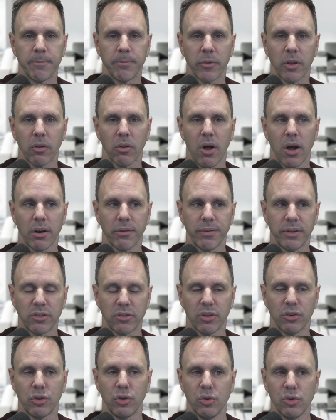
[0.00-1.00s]
a lot of
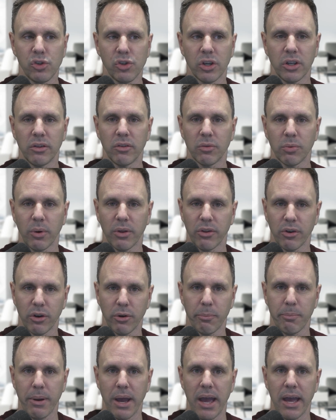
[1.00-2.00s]
institutions, whether they're
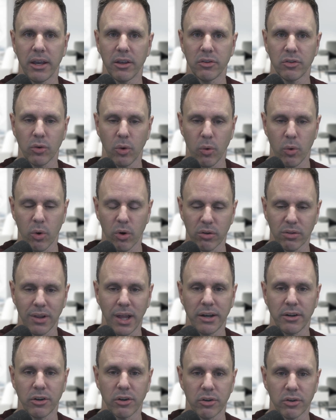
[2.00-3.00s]
banks or
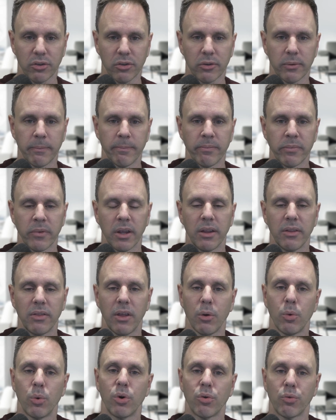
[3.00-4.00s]
lenders.
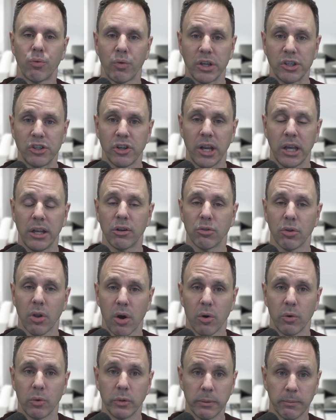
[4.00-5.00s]
They will originate a
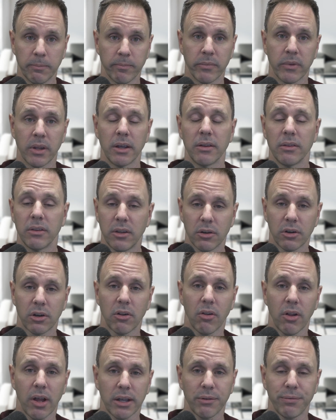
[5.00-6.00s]
loan. They'll
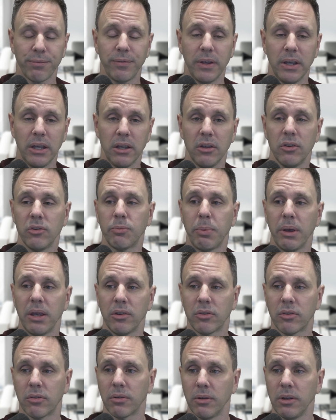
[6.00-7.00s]
collect fees
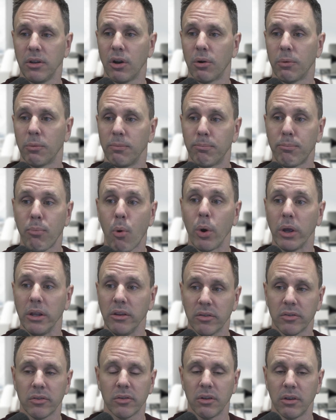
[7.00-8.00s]
based on,
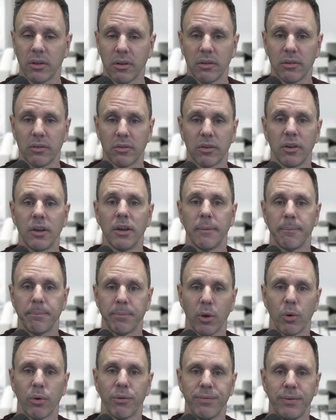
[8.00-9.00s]
points is,
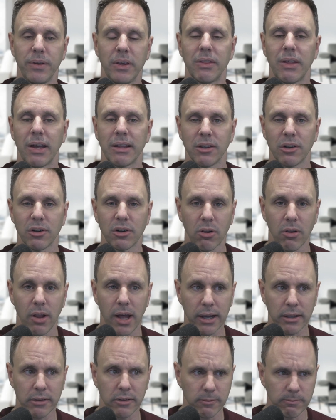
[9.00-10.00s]
a fee that they'll
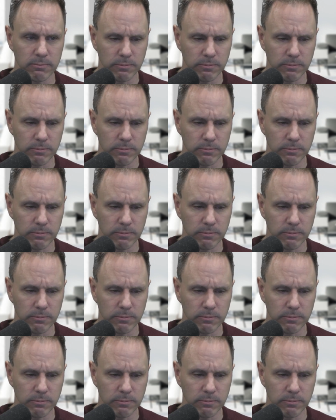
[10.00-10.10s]
collect.